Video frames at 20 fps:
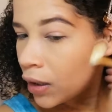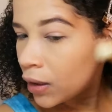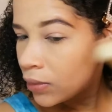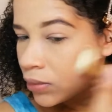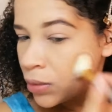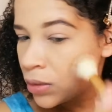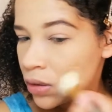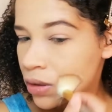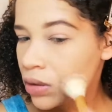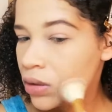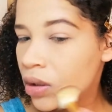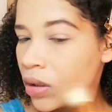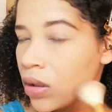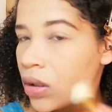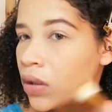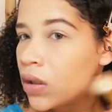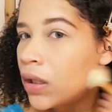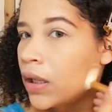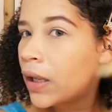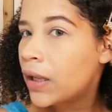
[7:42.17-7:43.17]
I'm just
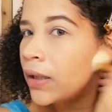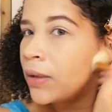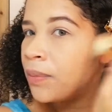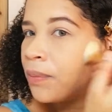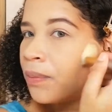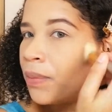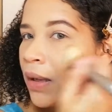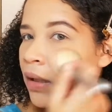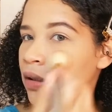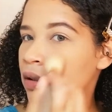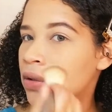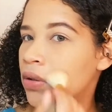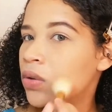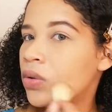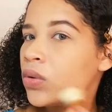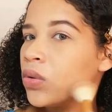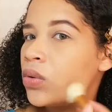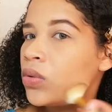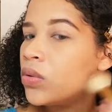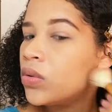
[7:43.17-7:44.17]
gonna like pat it
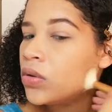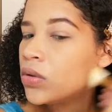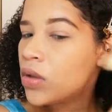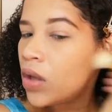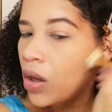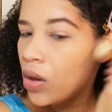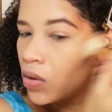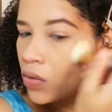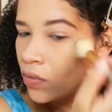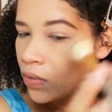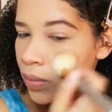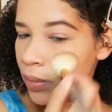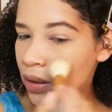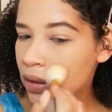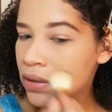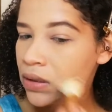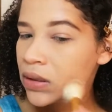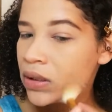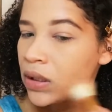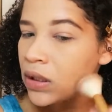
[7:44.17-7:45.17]
all over my
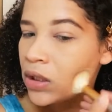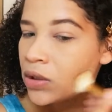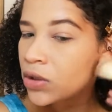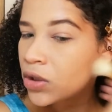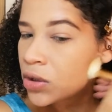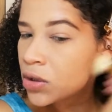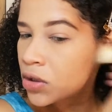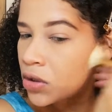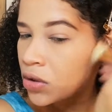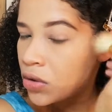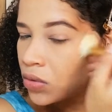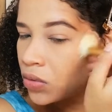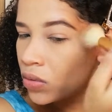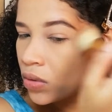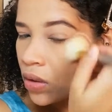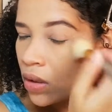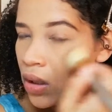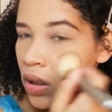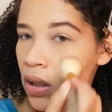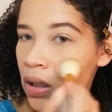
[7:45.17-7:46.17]
skin just to
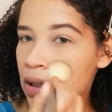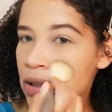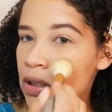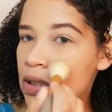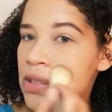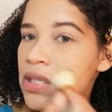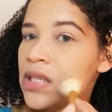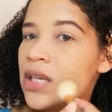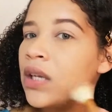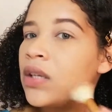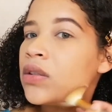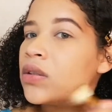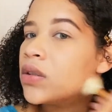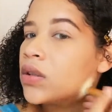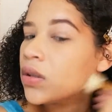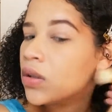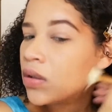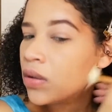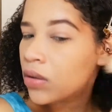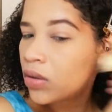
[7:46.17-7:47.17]

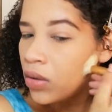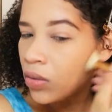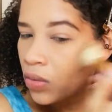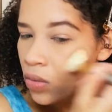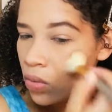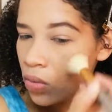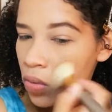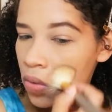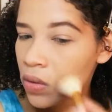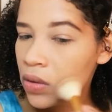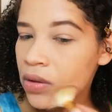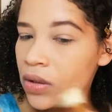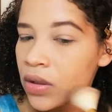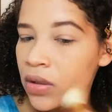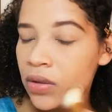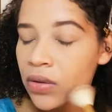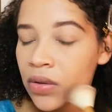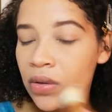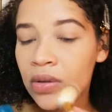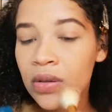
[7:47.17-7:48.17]
set all
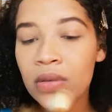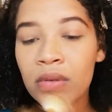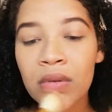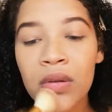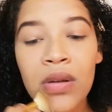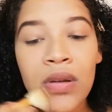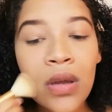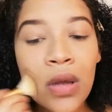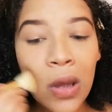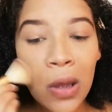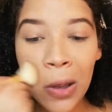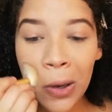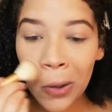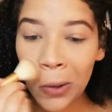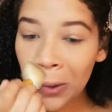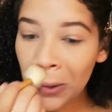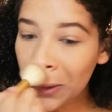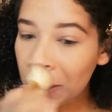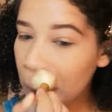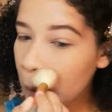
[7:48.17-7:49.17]
the
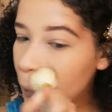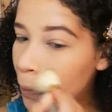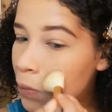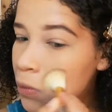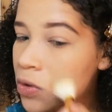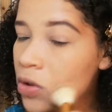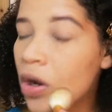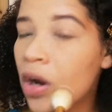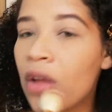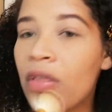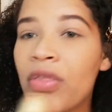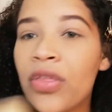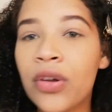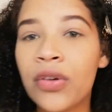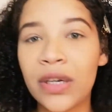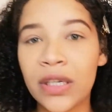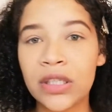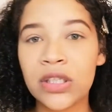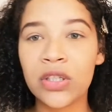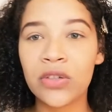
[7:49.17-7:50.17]
creams on the
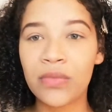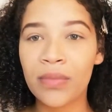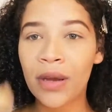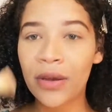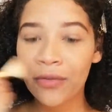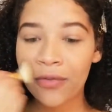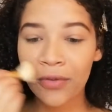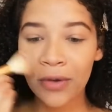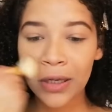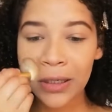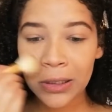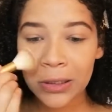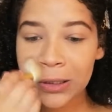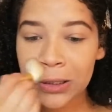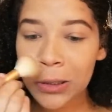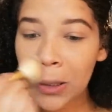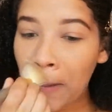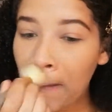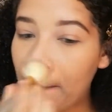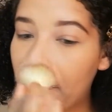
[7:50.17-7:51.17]
rest of my face.